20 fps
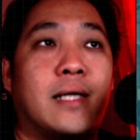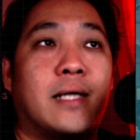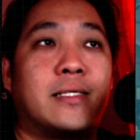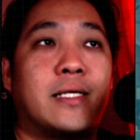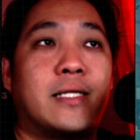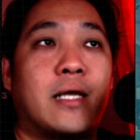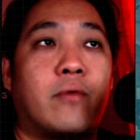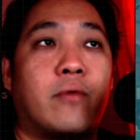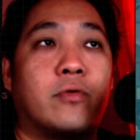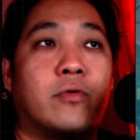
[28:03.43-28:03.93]

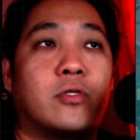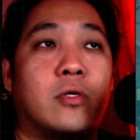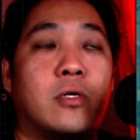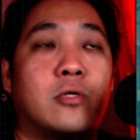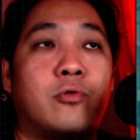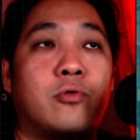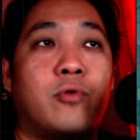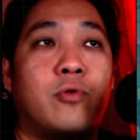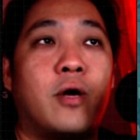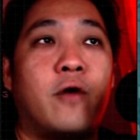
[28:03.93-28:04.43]
attack was on
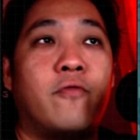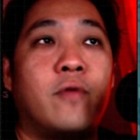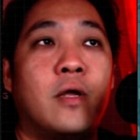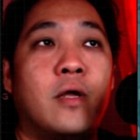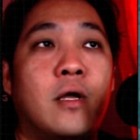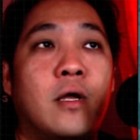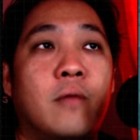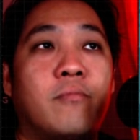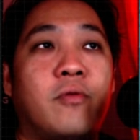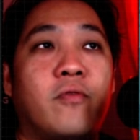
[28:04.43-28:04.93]
the 12th.
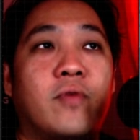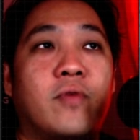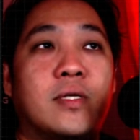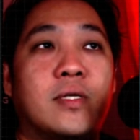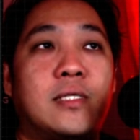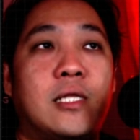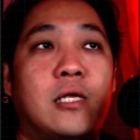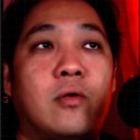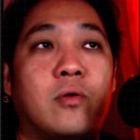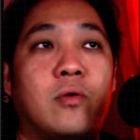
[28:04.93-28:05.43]

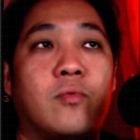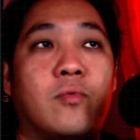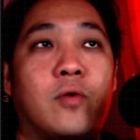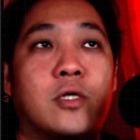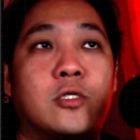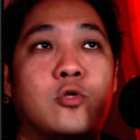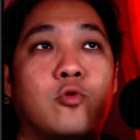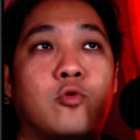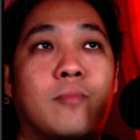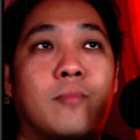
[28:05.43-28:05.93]
Previously it
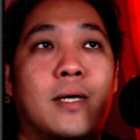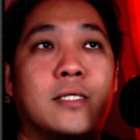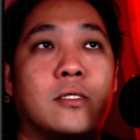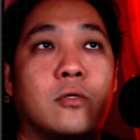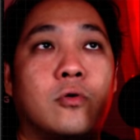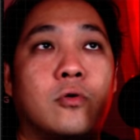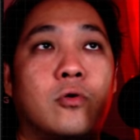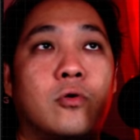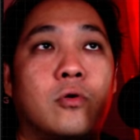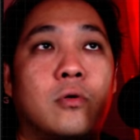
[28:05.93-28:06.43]
was 2 months
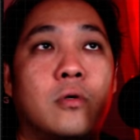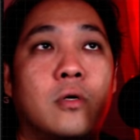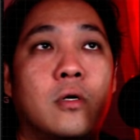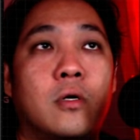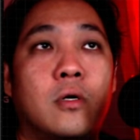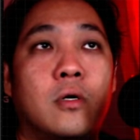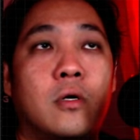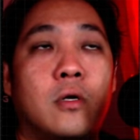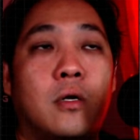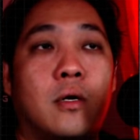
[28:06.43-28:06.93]
ago.
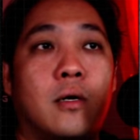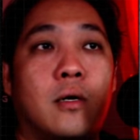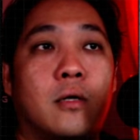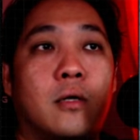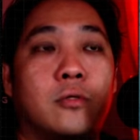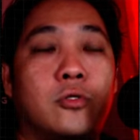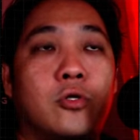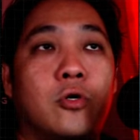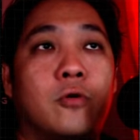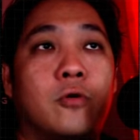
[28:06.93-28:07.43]

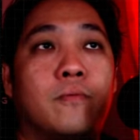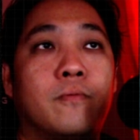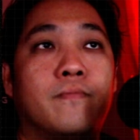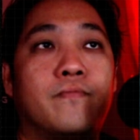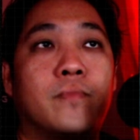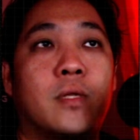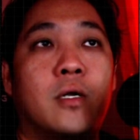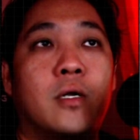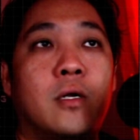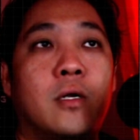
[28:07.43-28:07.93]
So
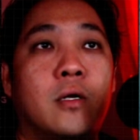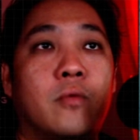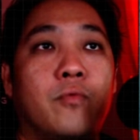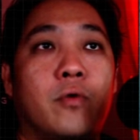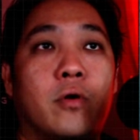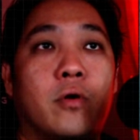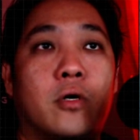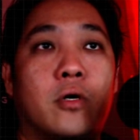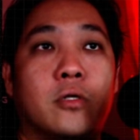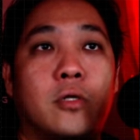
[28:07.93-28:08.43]

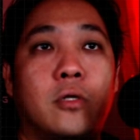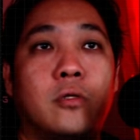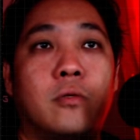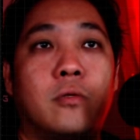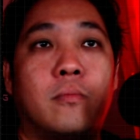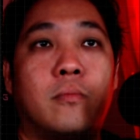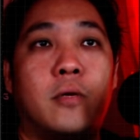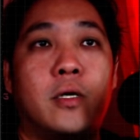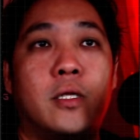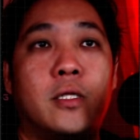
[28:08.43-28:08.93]
we will continue
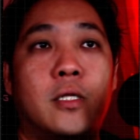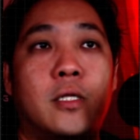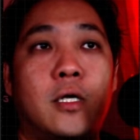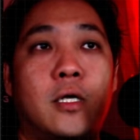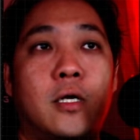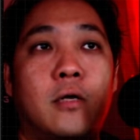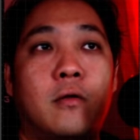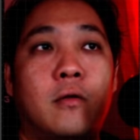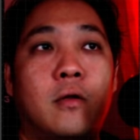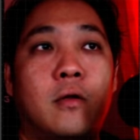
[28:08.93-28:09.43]
to
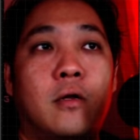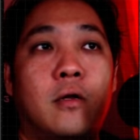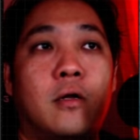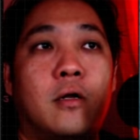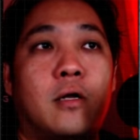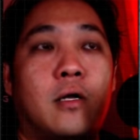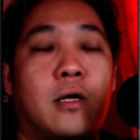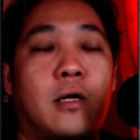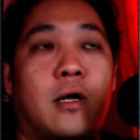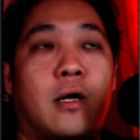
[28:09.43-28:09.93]
monitor.
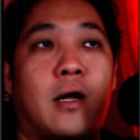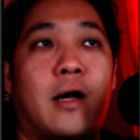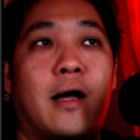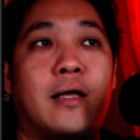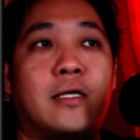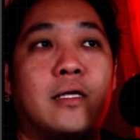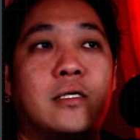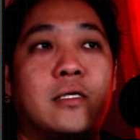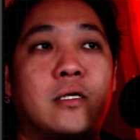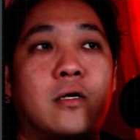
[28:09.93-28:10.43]

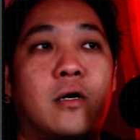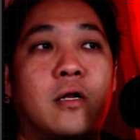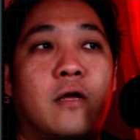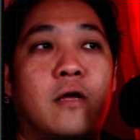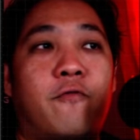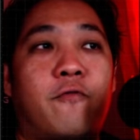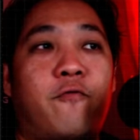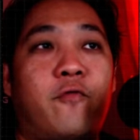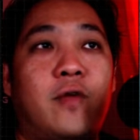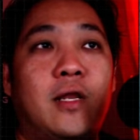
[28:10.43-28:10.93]
I got
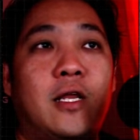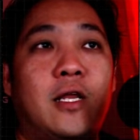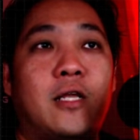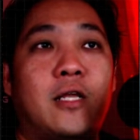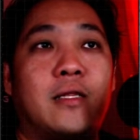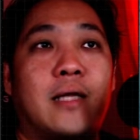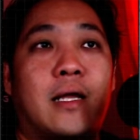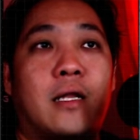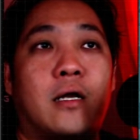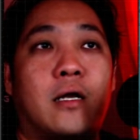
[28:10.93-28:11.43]
a
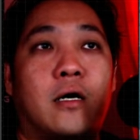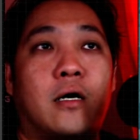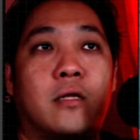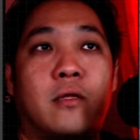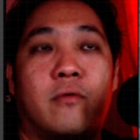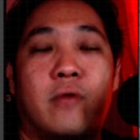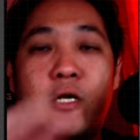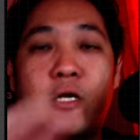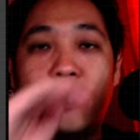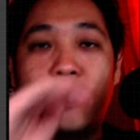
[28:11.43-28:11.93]
feeling that
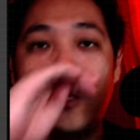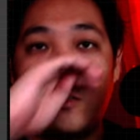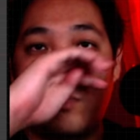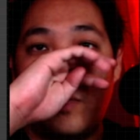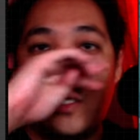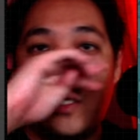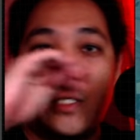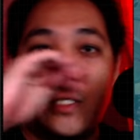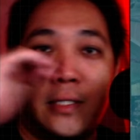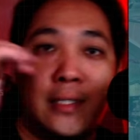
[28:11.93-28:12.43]
the Russians
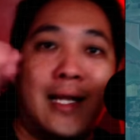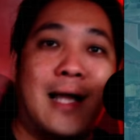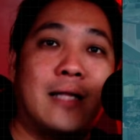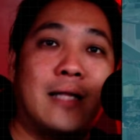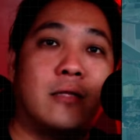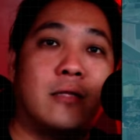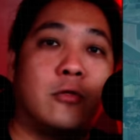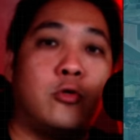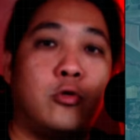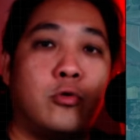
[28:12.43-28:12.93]
may
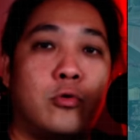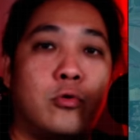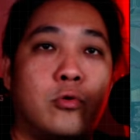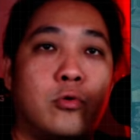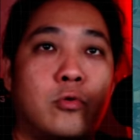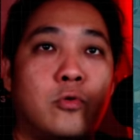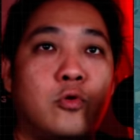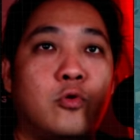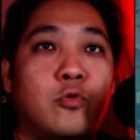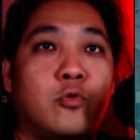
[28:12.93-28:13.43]
start
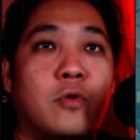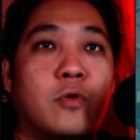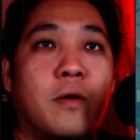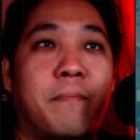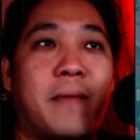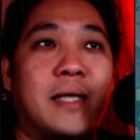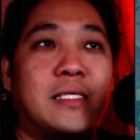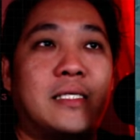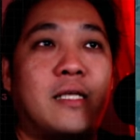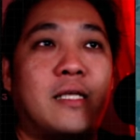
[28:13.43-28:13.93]
to do a
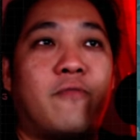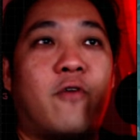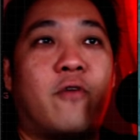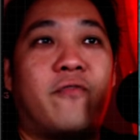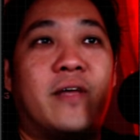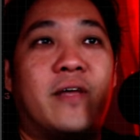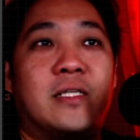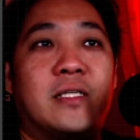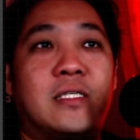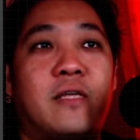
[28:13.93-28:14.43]
massive
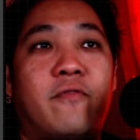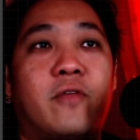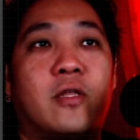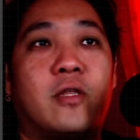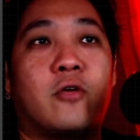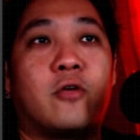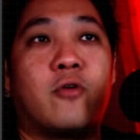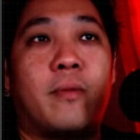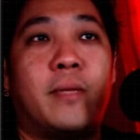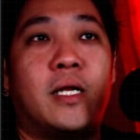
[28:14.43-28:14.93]
offensive in
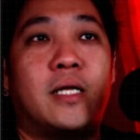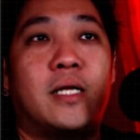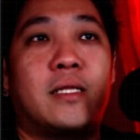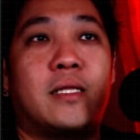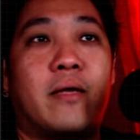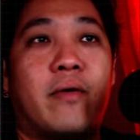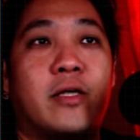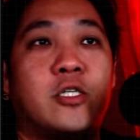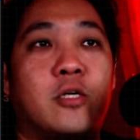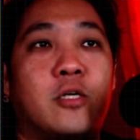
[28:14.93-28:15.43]
the Kreminna
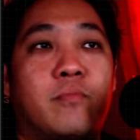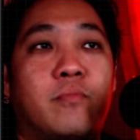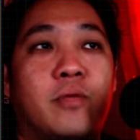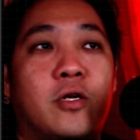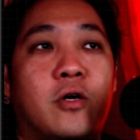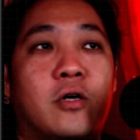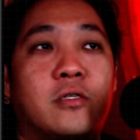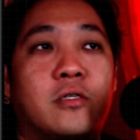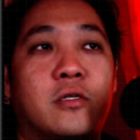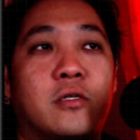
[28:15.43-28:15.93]
direction
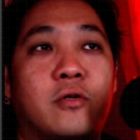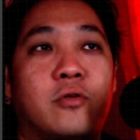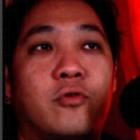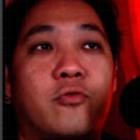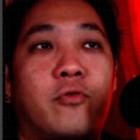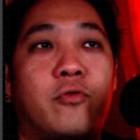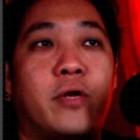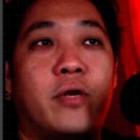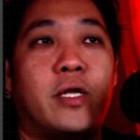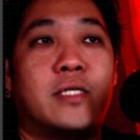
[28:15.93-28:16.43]
because the
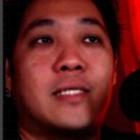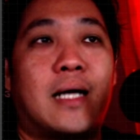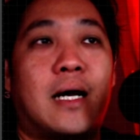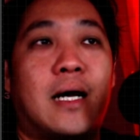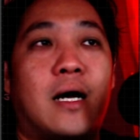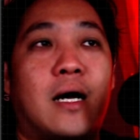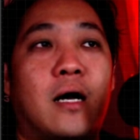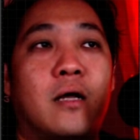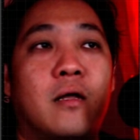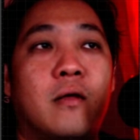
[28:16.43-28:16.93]
Ukrainians are